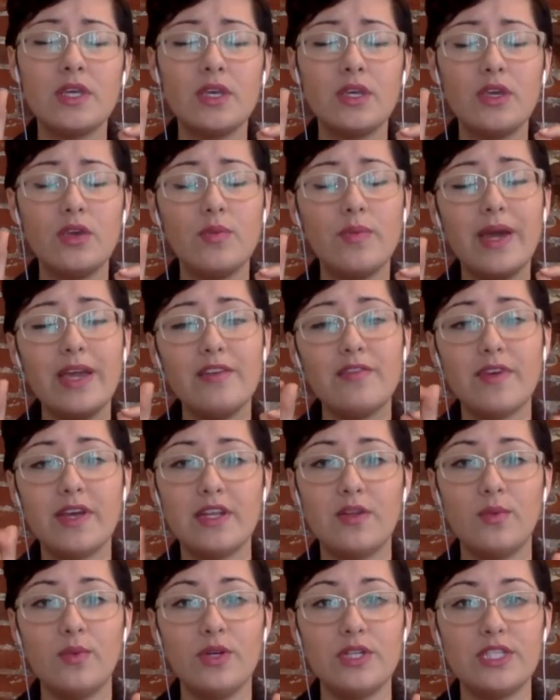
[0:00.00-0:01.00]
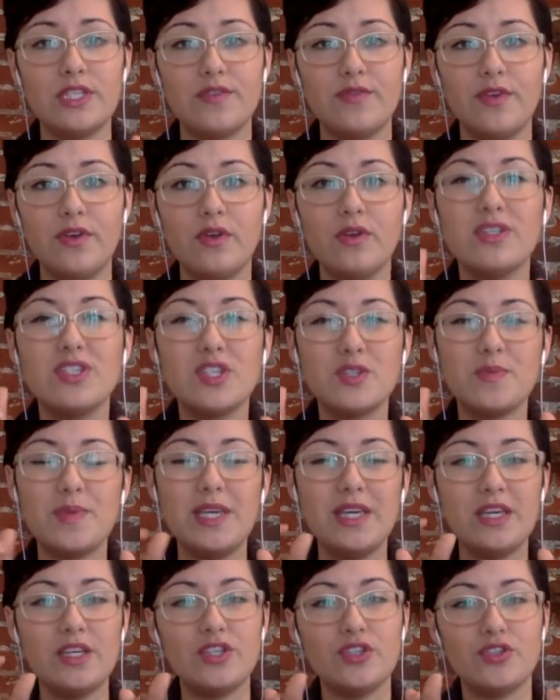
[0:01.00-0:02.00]
you might find a word difficult just
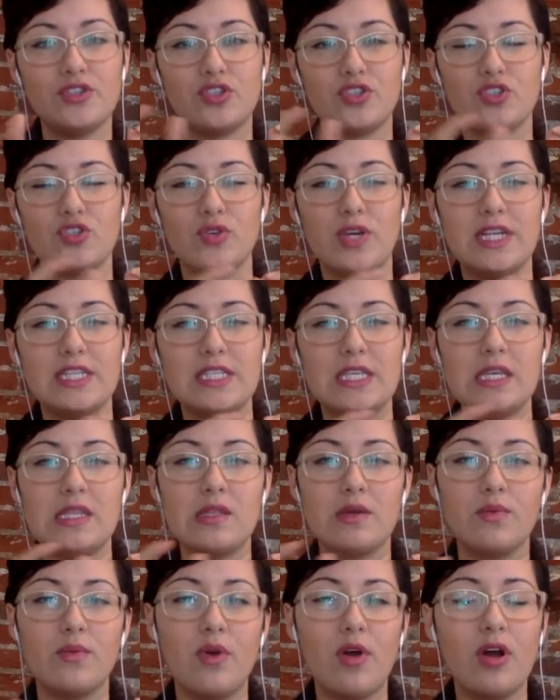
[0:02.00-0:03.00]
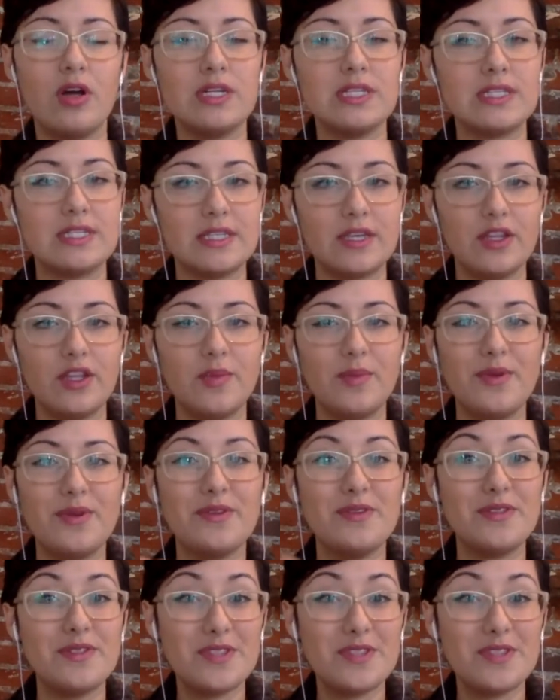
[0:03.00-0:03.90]
because you're stressing the wrong syllable.